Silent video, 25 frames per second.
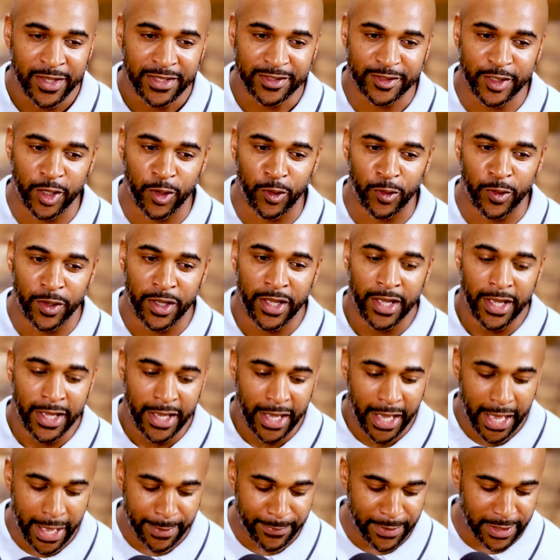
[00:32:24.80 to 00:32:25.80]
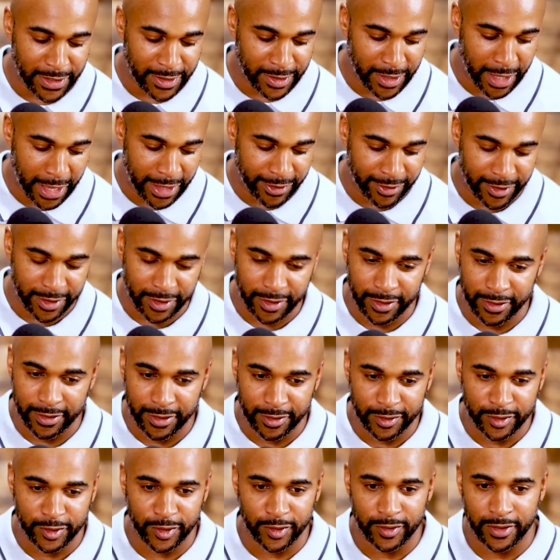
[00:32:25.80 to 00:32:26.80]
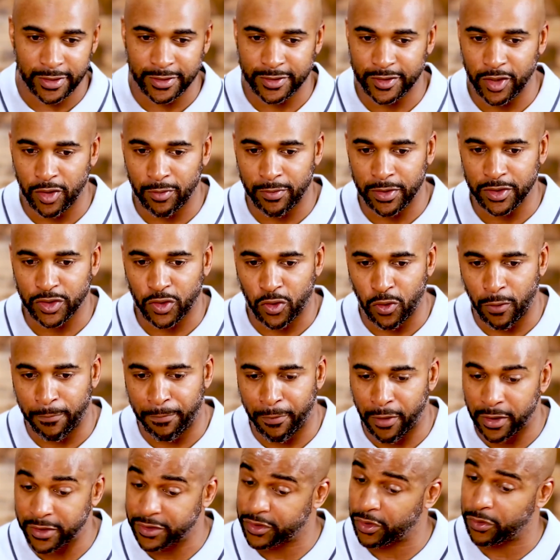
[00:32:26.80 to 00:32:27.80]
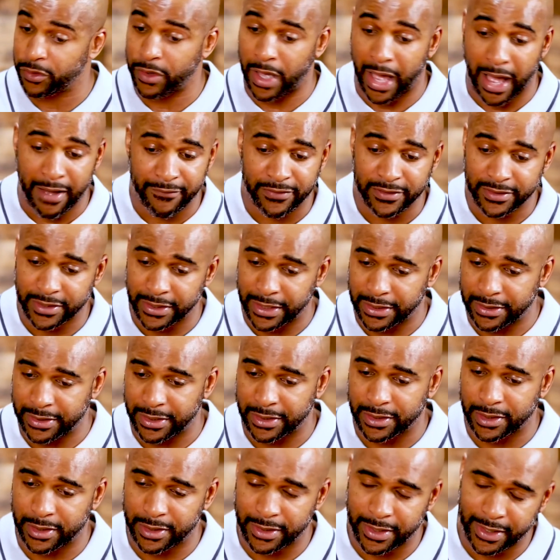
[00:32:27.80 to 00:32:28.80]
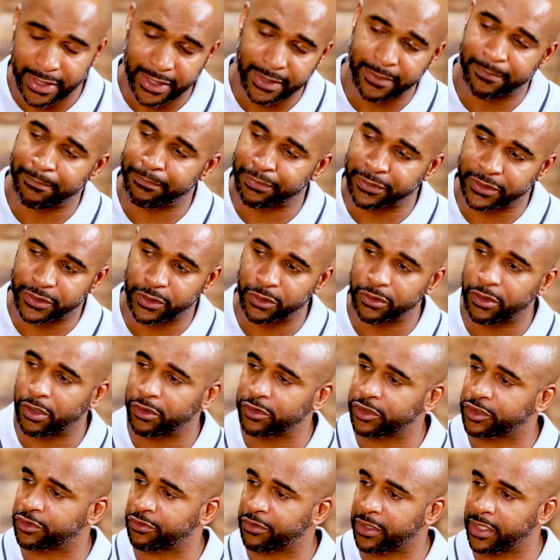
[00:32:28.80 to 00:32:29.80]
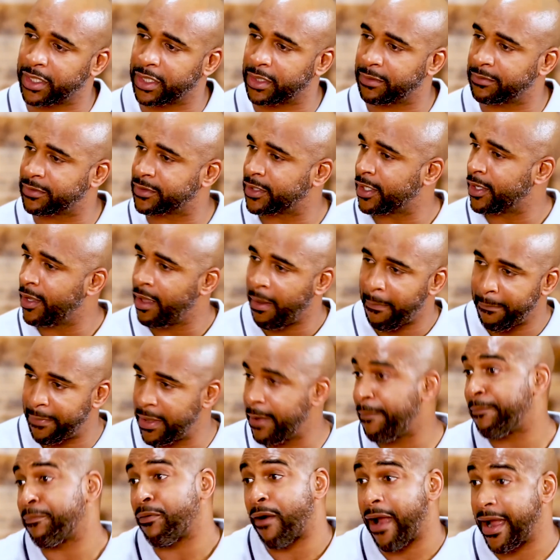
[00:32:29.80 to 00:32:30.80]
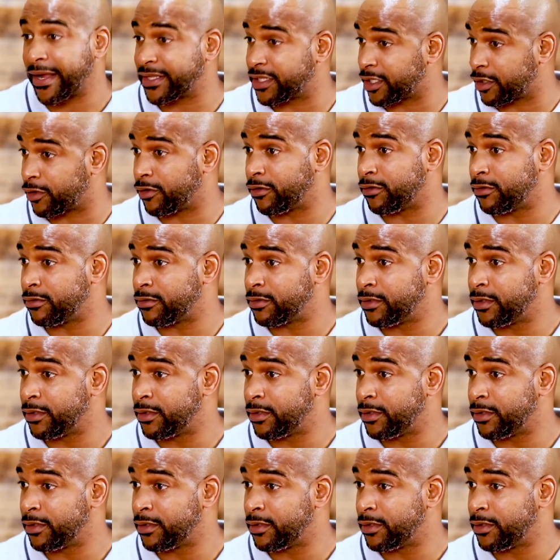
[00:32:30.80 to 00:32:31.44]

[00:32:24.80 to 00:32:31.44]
So, I mean, there's so much cool parts. So obviously, at the end of the day, pursue those dreams. Be practical.